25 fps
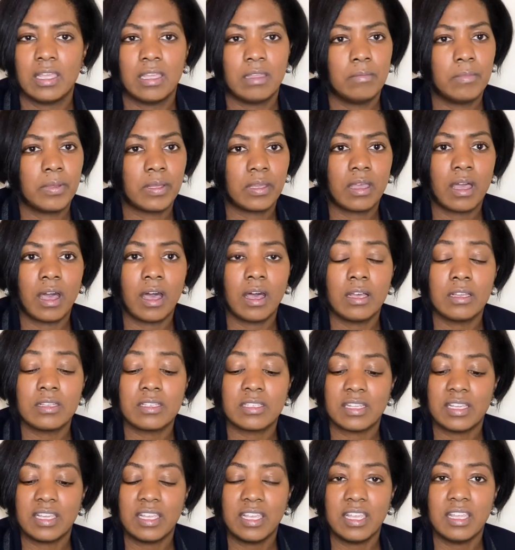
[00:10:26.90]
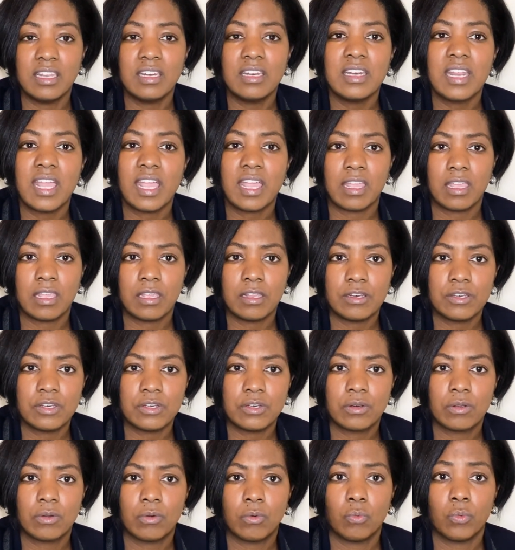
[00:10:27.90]
Because in an
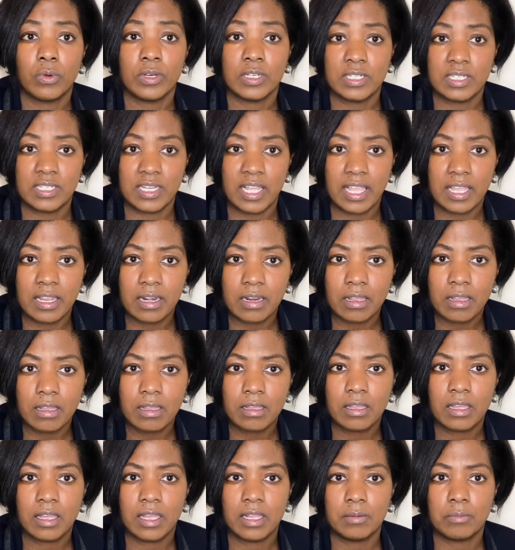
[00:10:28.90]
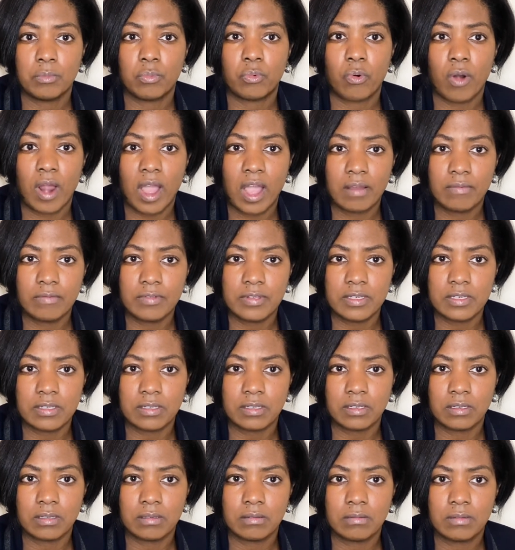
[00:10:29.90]
age where data and
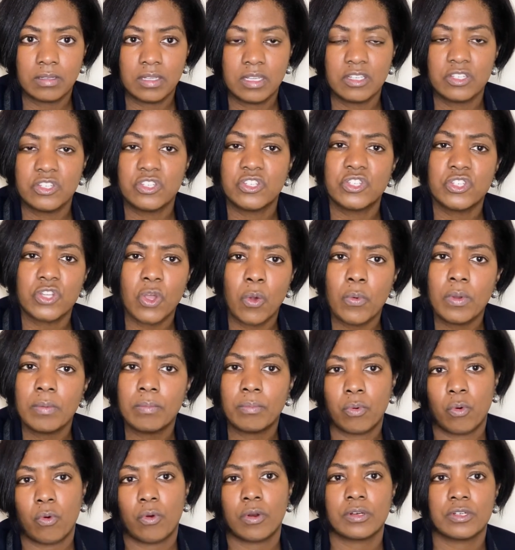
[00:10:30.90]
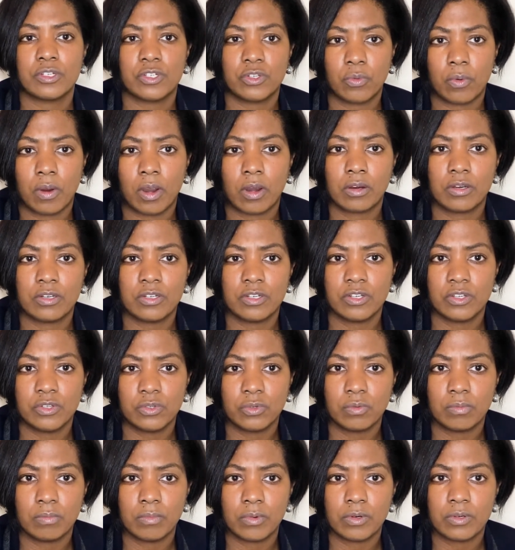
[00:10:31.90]
privacy is so important to our
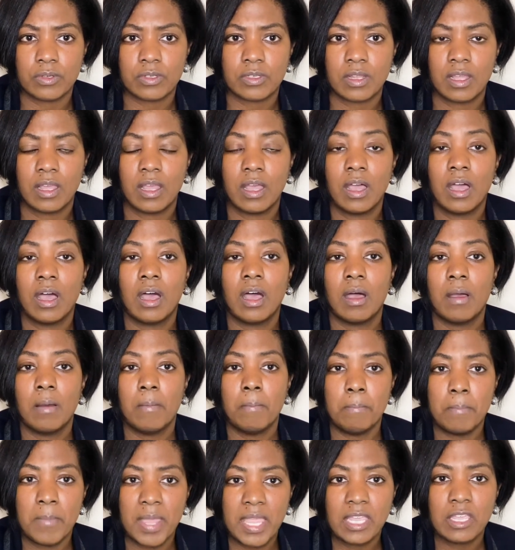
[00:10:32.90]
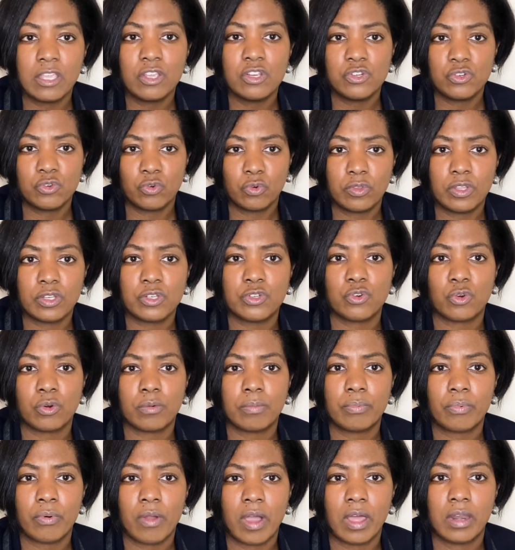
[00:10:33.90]
consumers, making sure that your
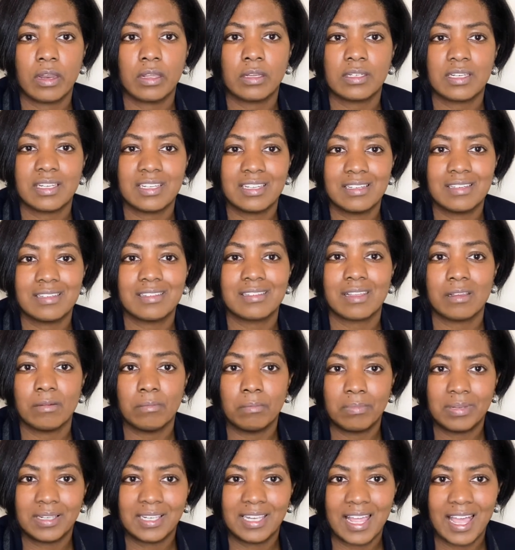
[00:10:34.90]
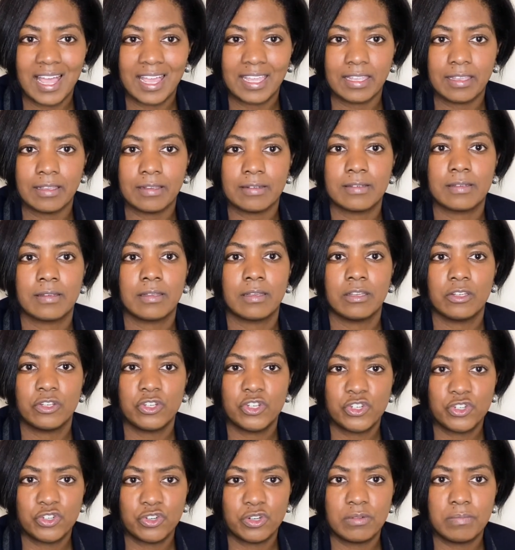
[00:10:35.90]
product is compliant
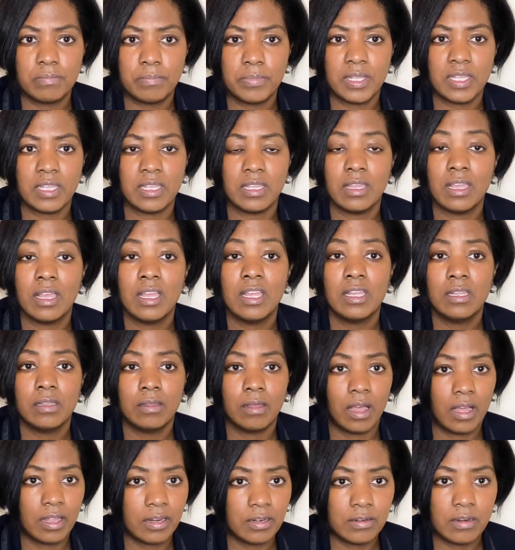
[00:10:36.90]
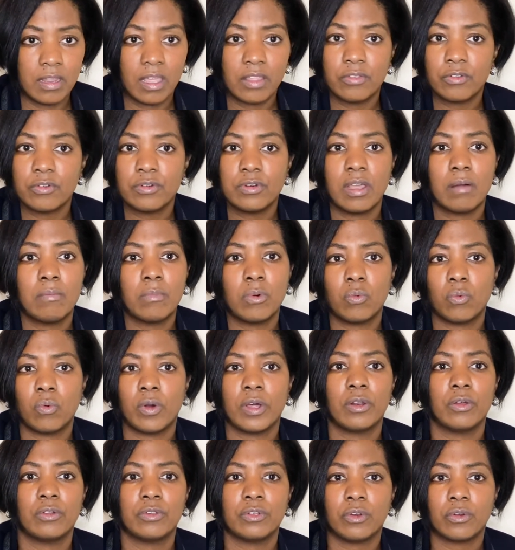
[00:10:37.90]
should be another number one
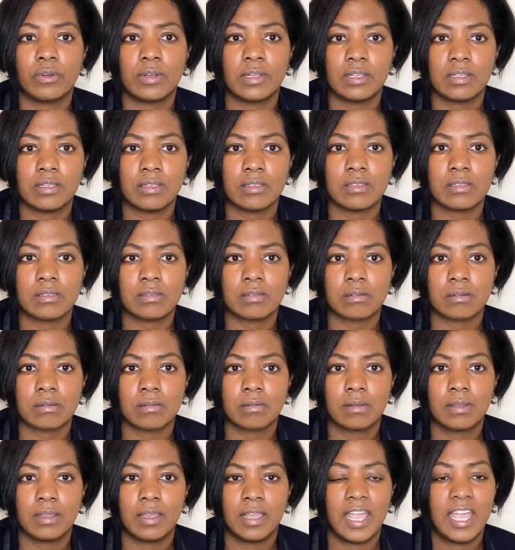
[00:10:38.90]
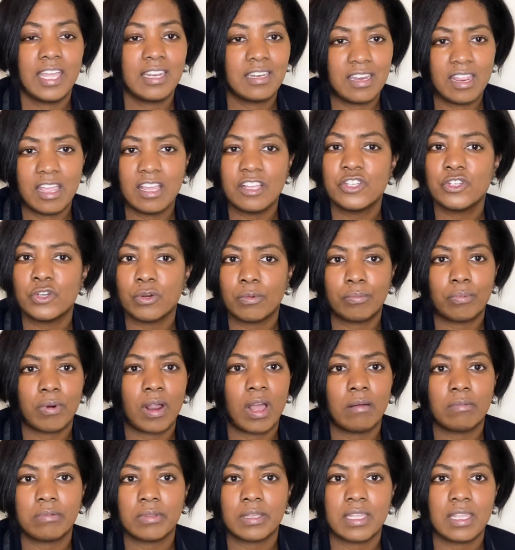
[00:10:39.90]
on your list. And yes, you'll
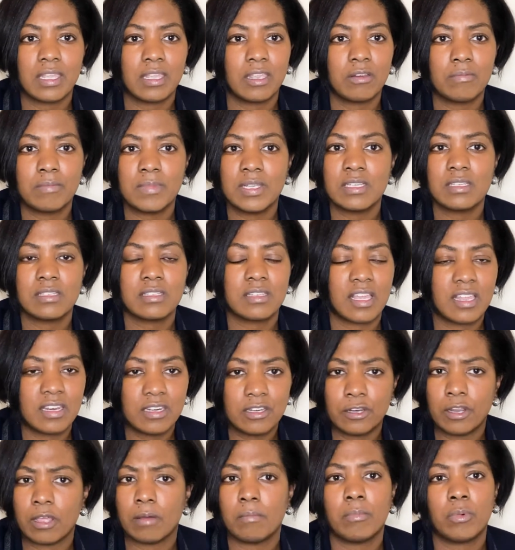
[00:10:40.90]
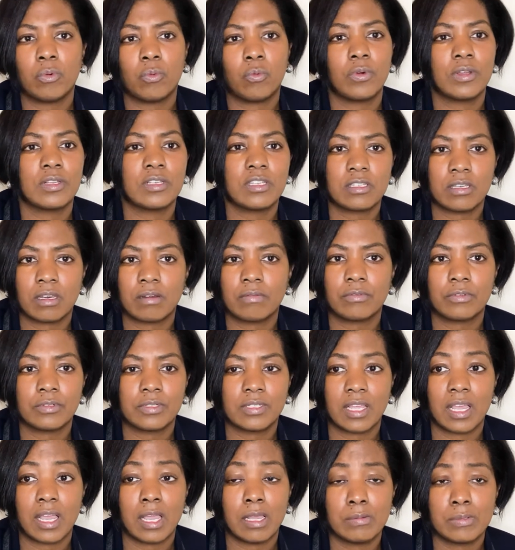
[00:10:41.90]
probably hear me say number one several
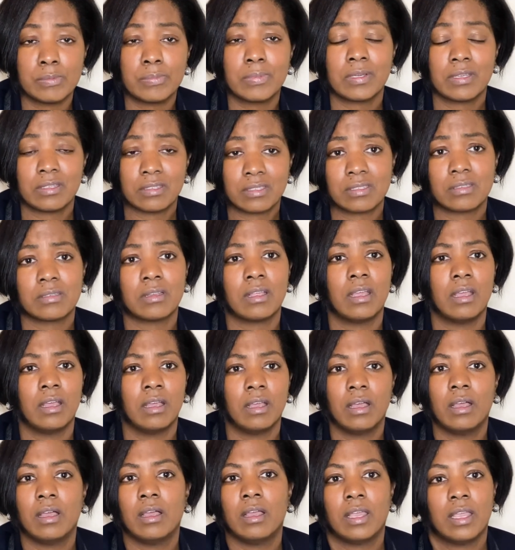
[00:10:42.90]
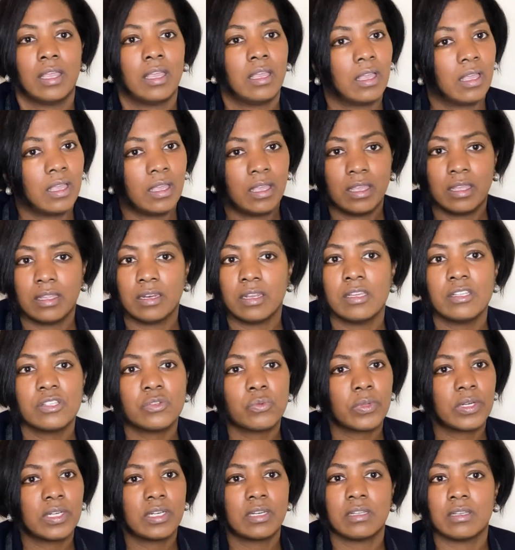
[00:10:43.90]
times because it is
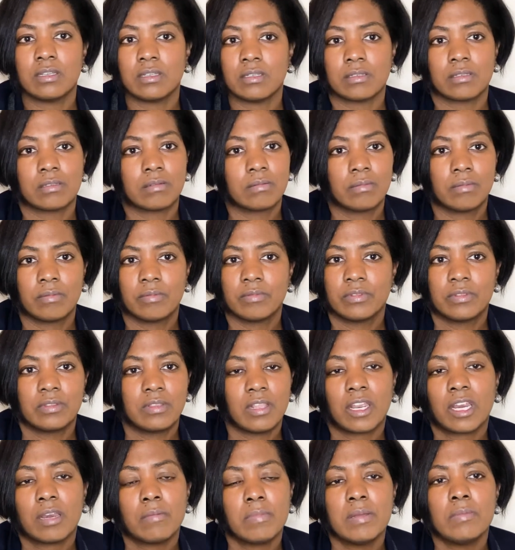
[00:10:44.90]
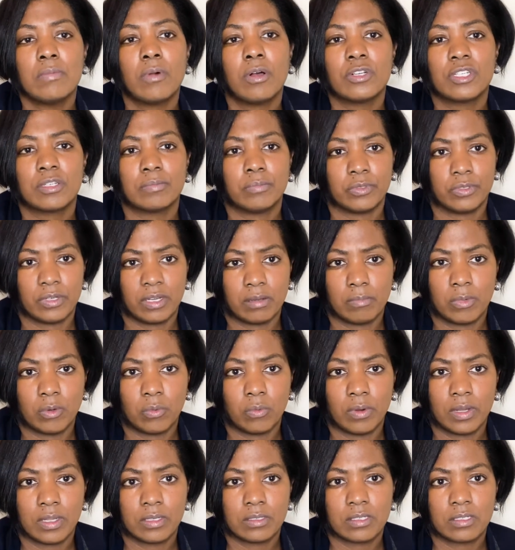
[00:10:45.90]
what it is. There could be multiple number
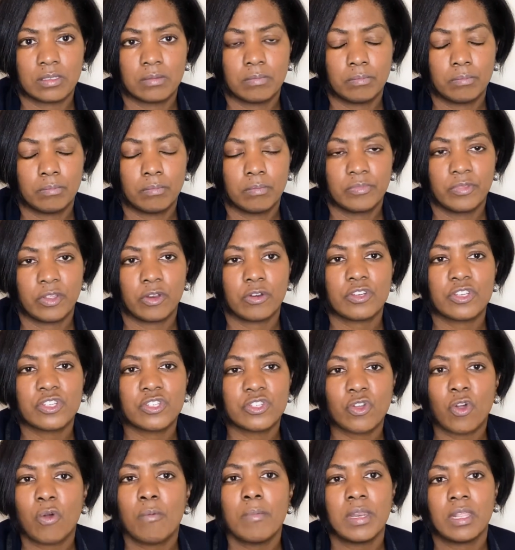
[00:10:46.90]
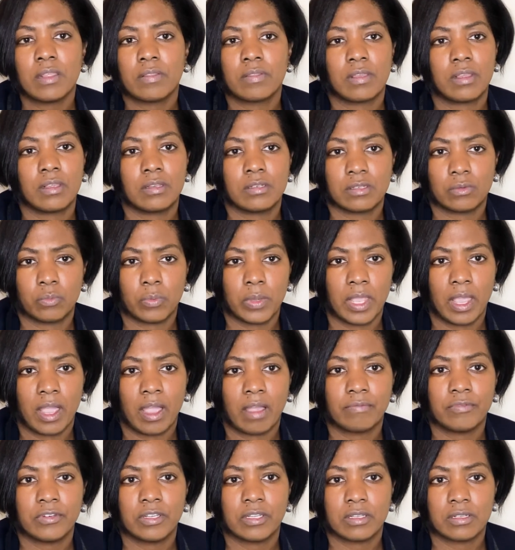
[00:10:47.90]
ones. There are so many things that we
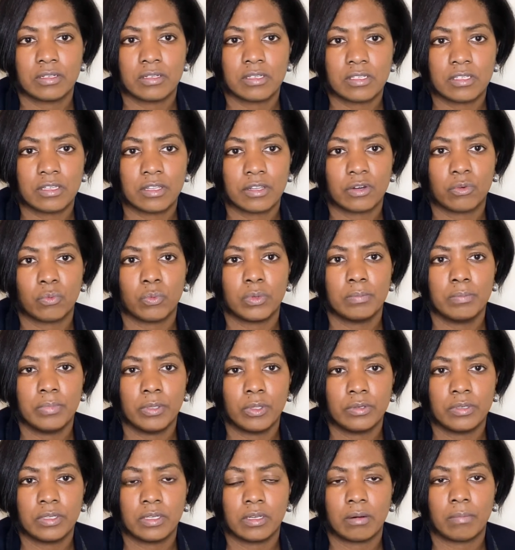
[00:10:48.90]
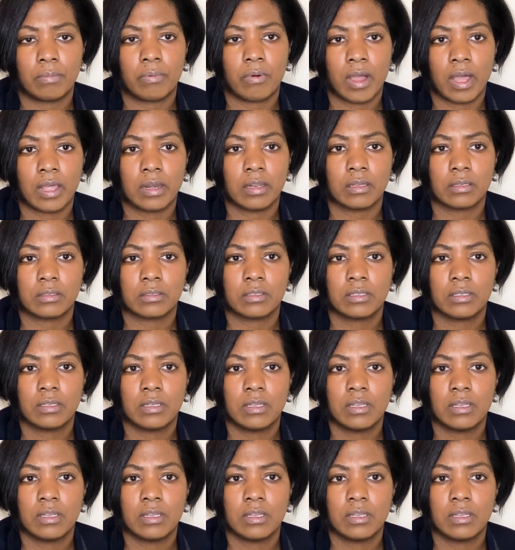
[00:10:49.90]
have to consider when building a product.